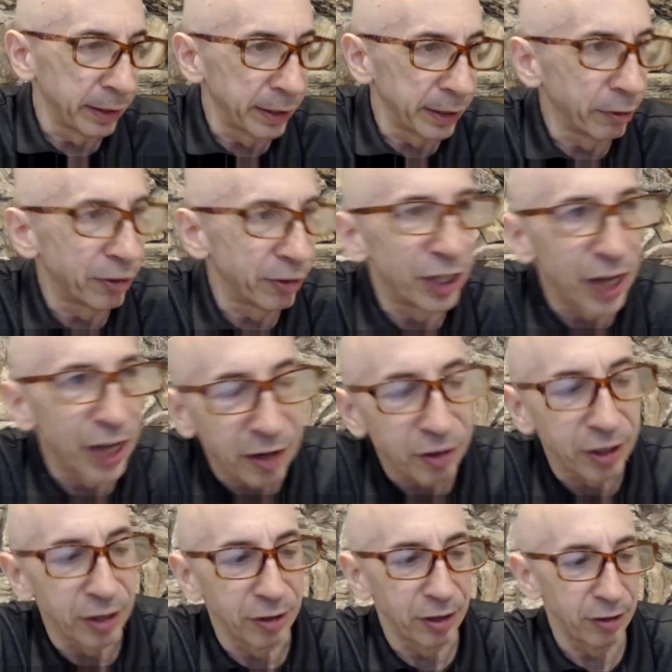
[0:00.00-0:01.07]

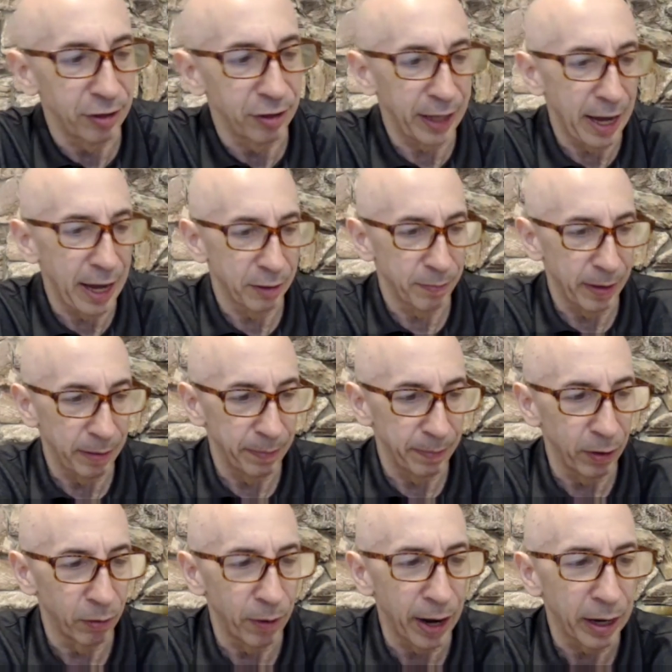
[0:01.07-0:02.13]
suggestions, as the case may be,
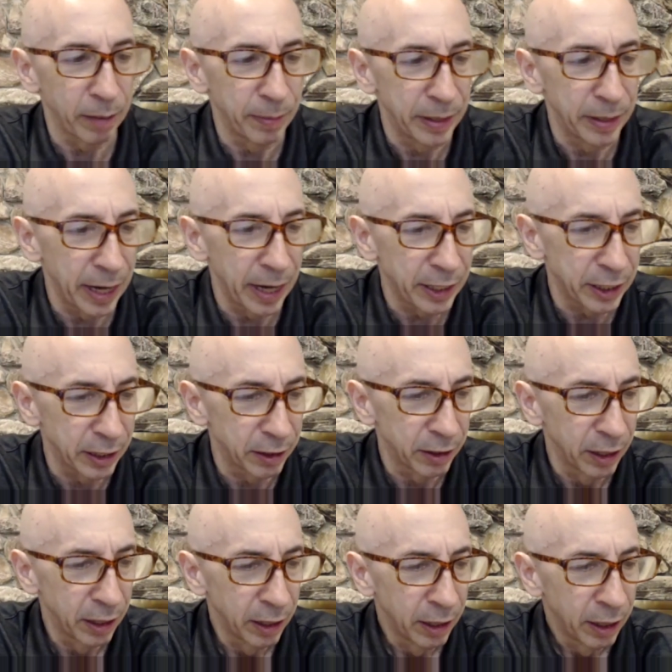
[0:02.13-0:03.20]
or recommendations.
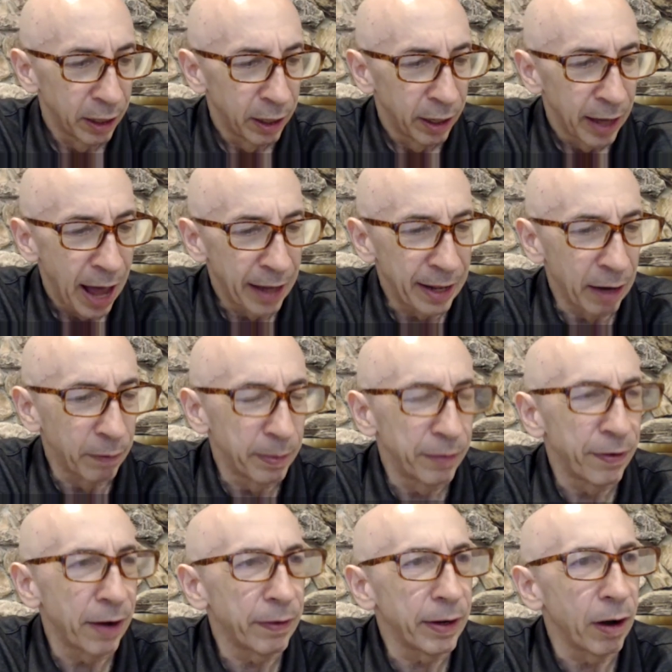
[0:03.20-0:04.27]
And that it'll be
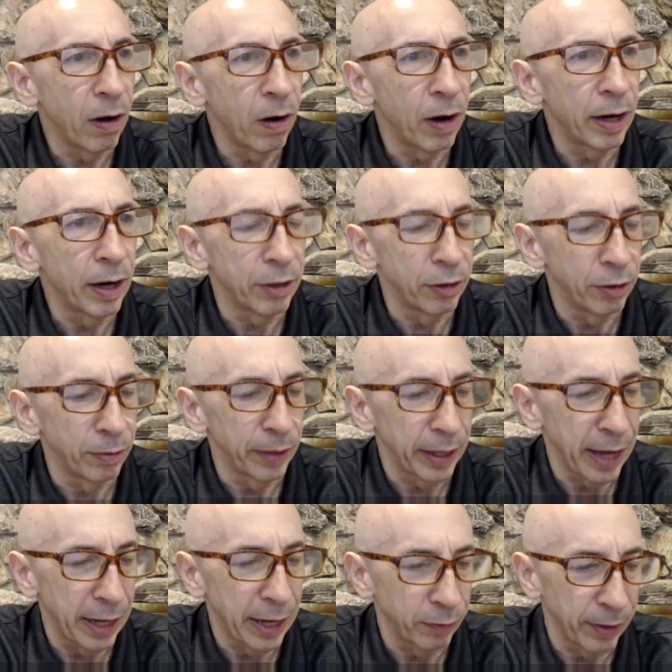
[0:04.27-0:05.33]
very hard to do a
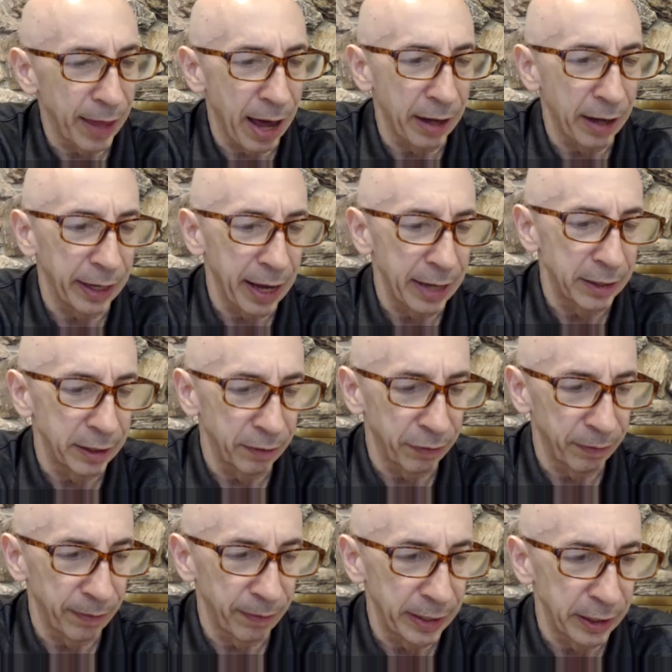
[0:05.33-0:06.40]
case without a case
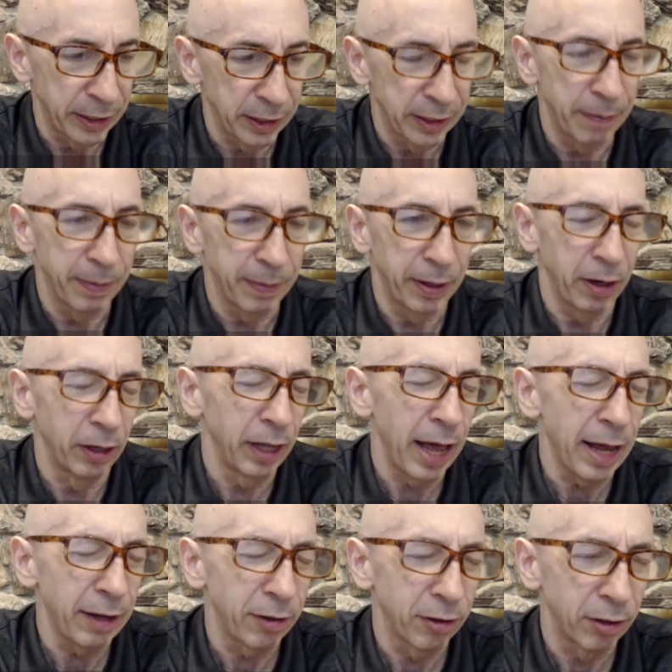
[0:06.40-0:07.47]
information statement
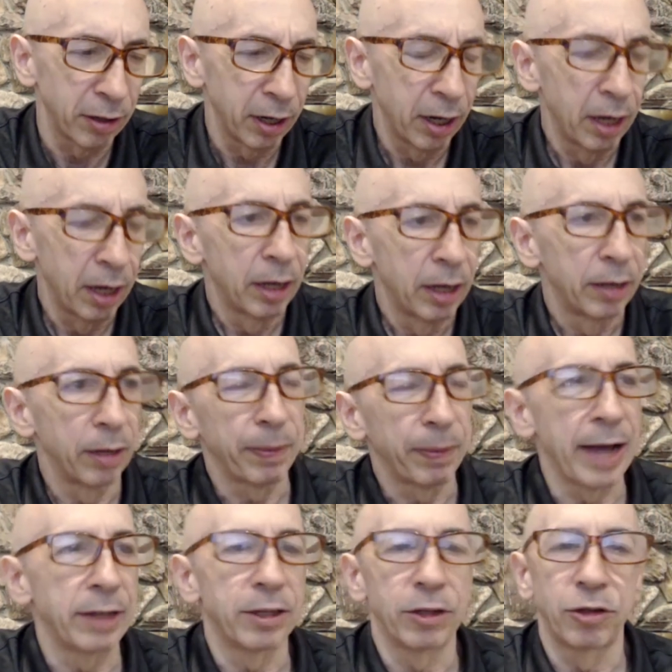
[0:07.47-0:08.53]
unless the
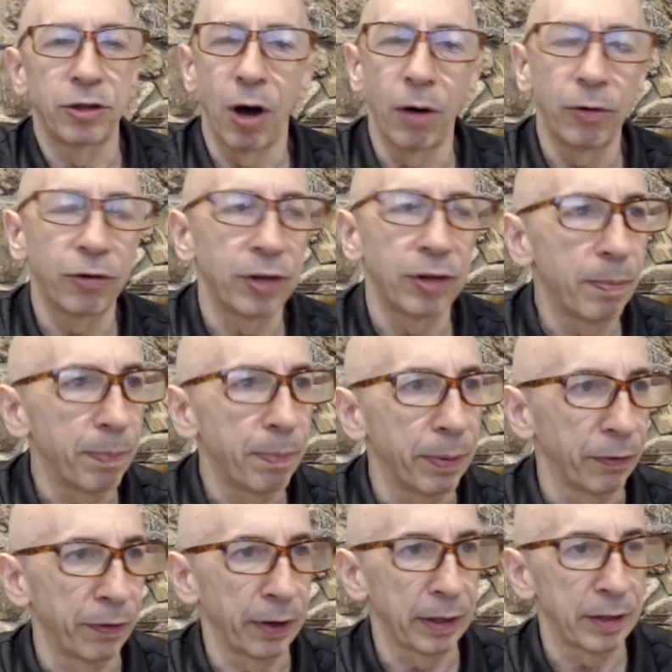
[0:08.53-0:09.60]
case is so simple.
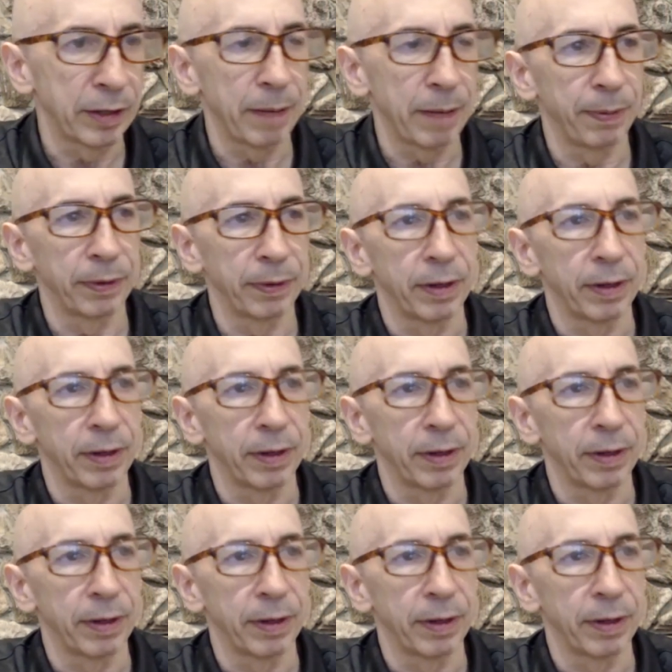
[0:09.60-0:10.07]
For example,